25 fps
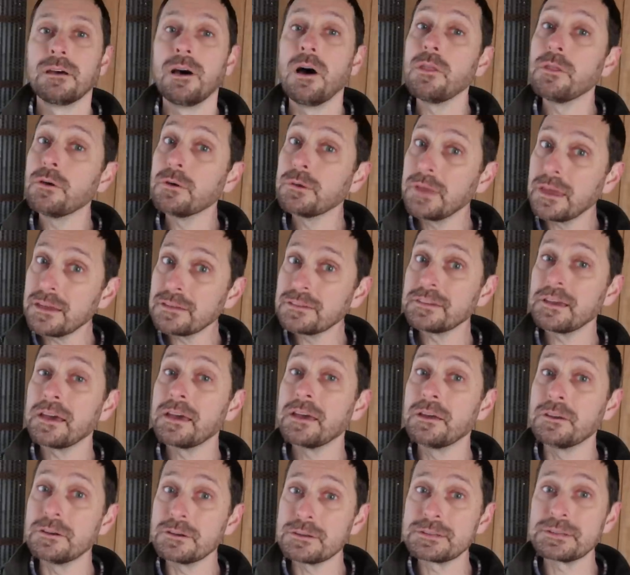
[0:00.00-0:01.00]
Although, yes,
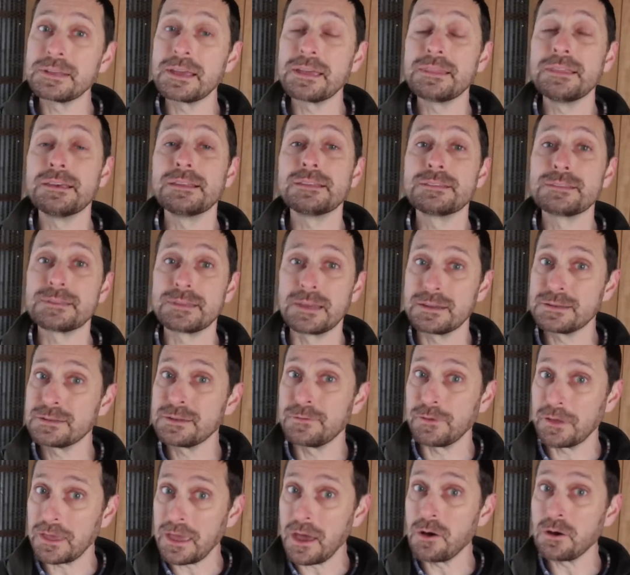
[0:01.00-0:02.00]
I understand that
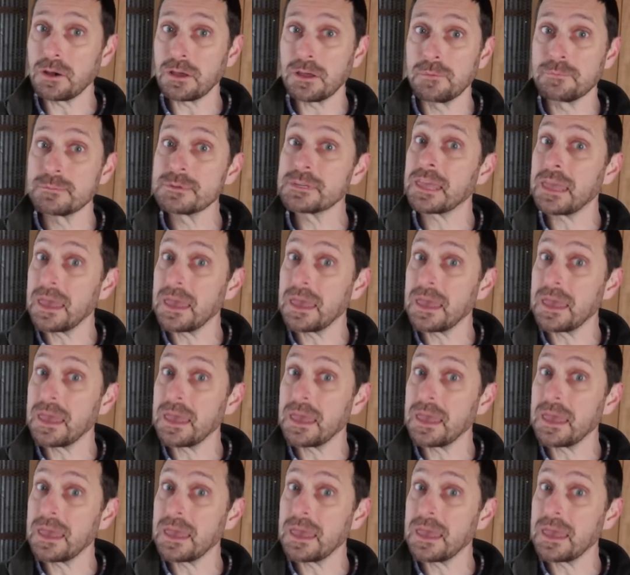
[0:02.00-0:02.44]
scientific outcomes